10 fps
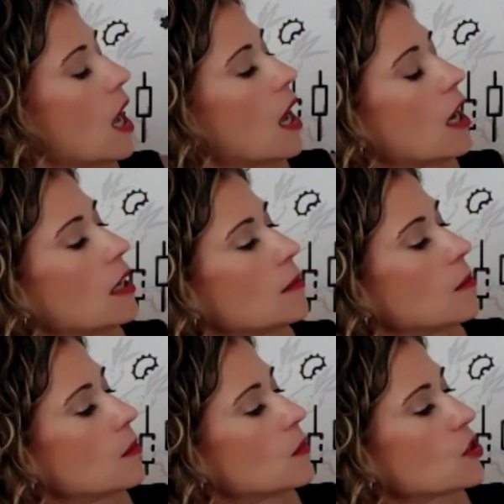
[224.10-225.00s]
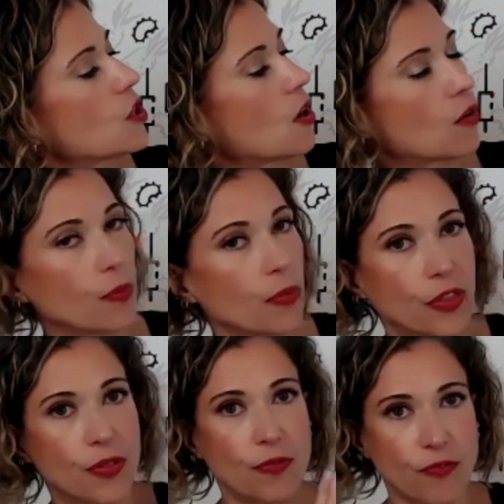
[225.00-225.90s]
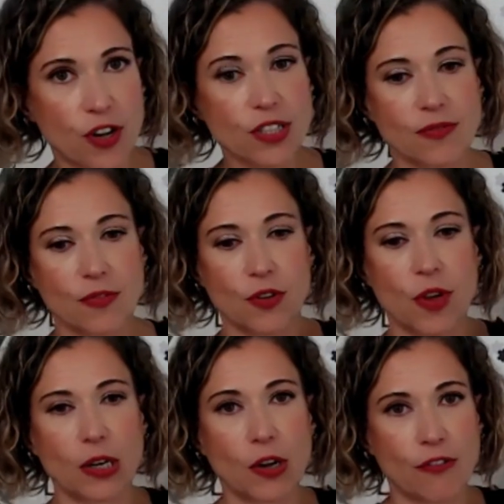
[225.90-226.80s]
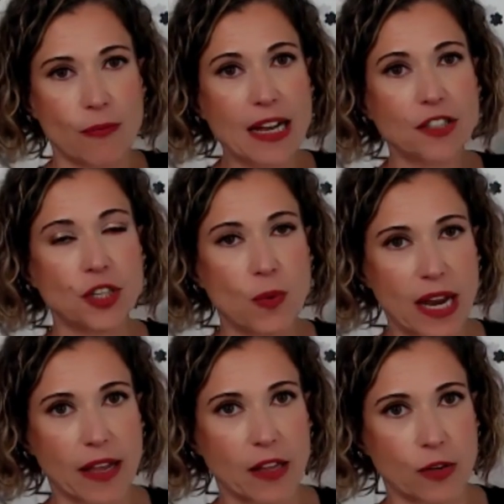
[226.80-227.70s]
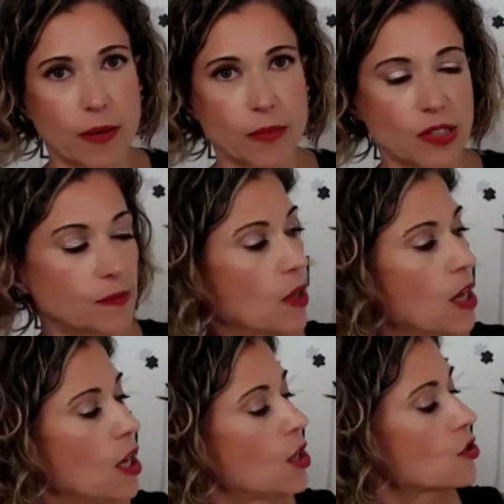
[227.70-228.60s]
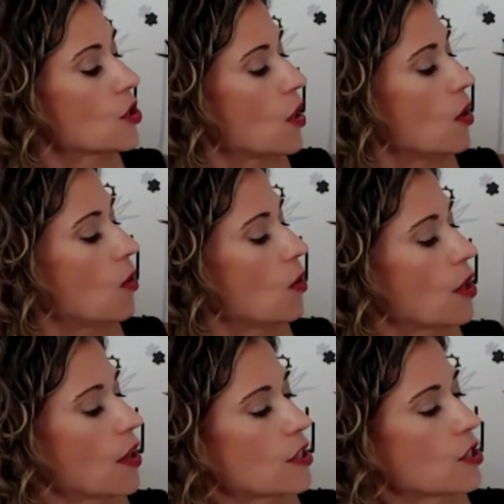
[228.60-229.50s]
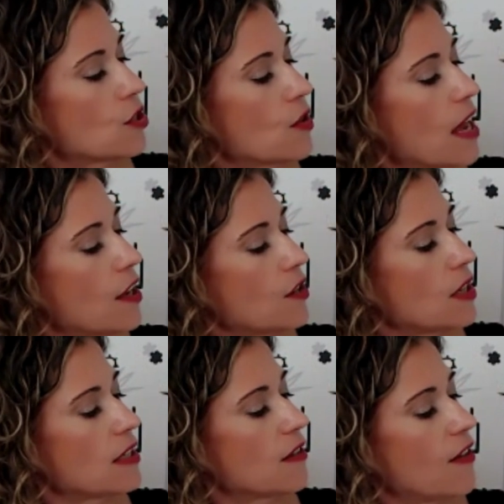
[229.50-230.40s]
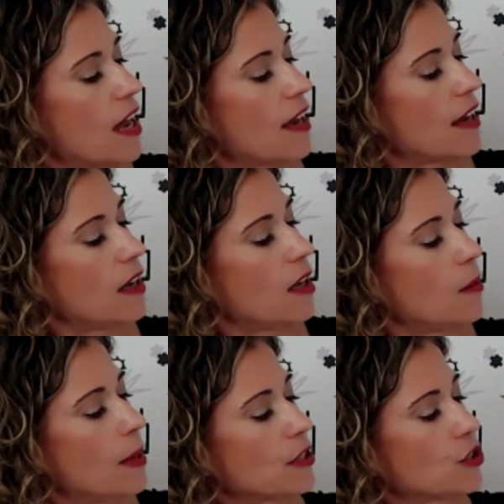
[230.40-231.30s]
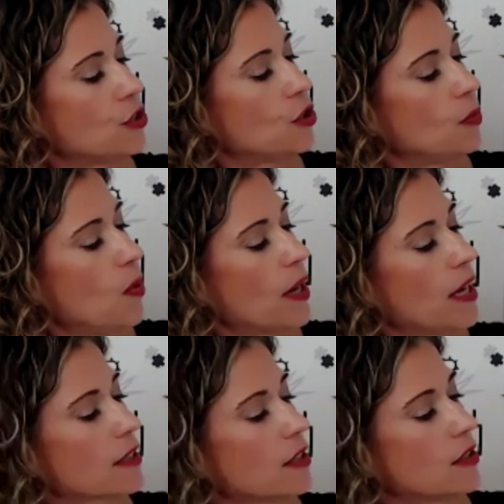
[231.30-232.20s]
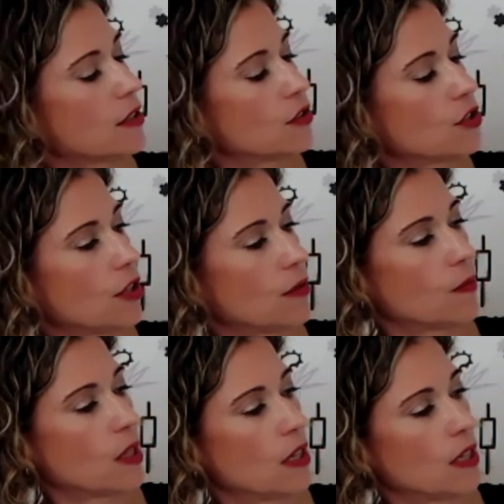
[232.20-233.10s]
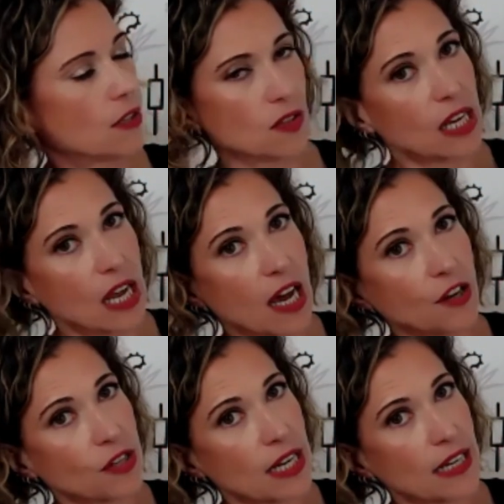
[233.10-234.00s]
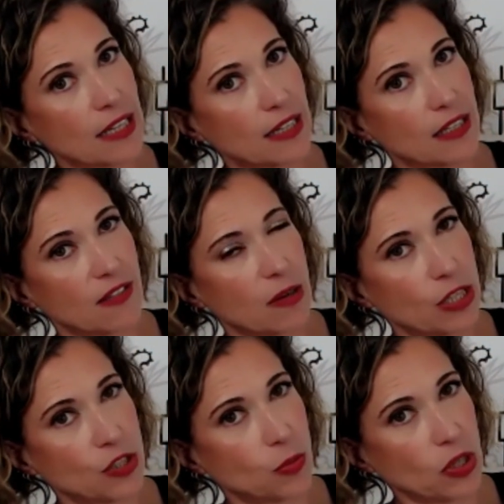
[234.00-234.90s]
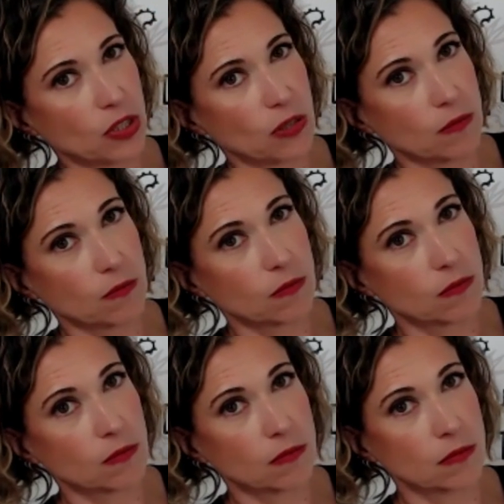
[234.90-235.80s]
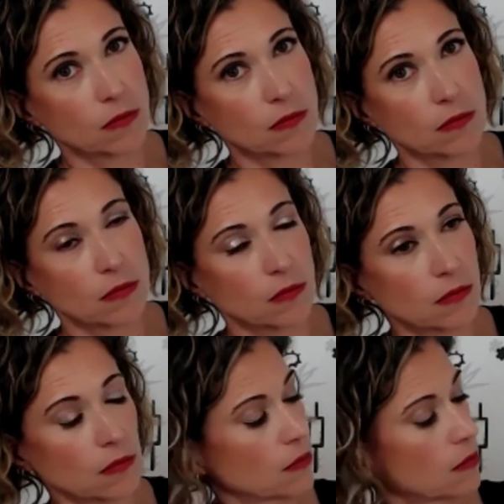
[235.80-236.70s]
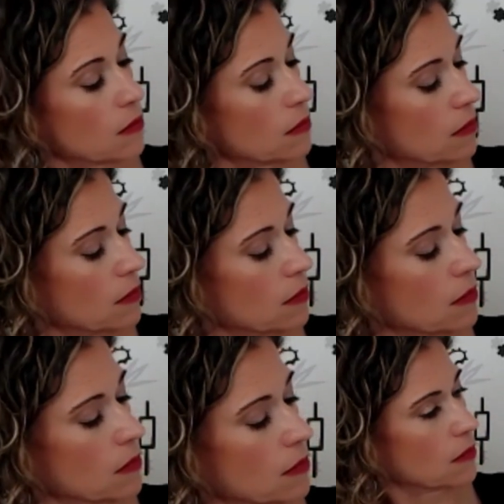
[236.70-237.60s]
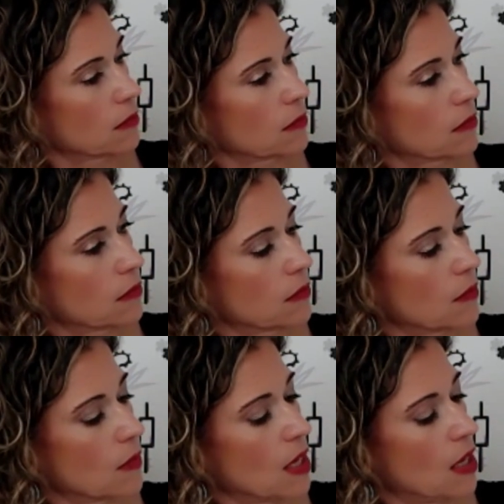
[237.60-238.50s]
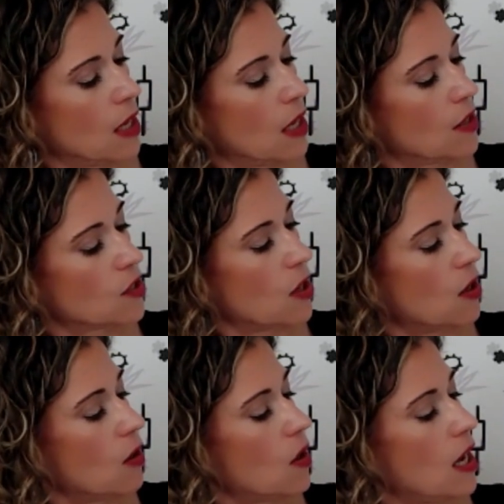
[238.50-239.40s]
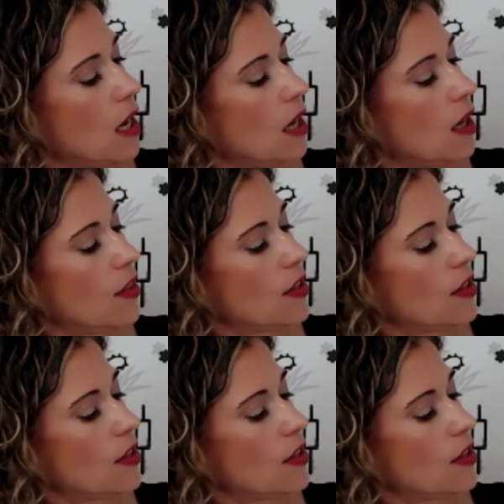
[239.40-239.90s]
Um, okay. So first, you're going to go from that to your weight in kilograms. So uh, to do that, you need to divide by 2.2. So take 180 and divide by 2.2. So 81.81. So uh,